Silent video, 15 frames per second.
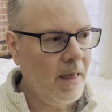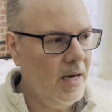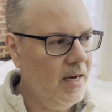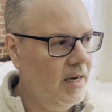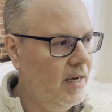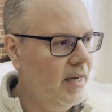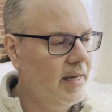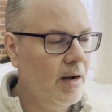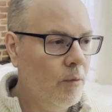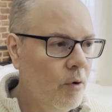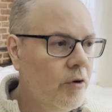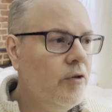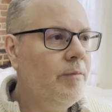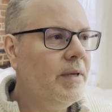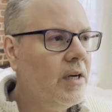uh, and I
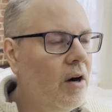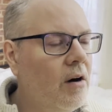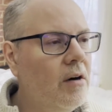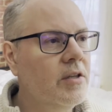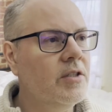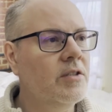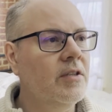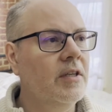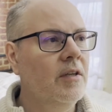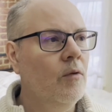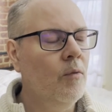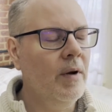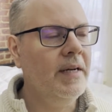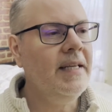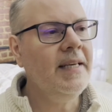wonder because
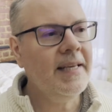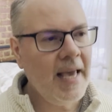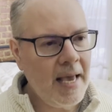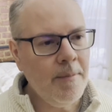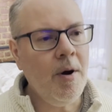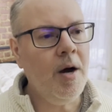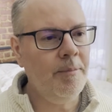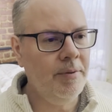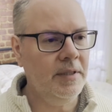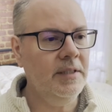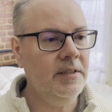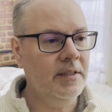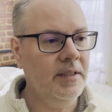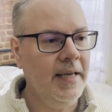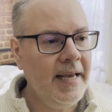when he came up
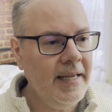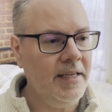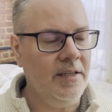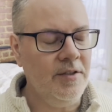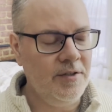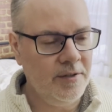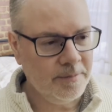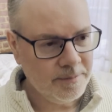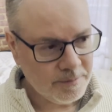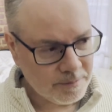in the '80s,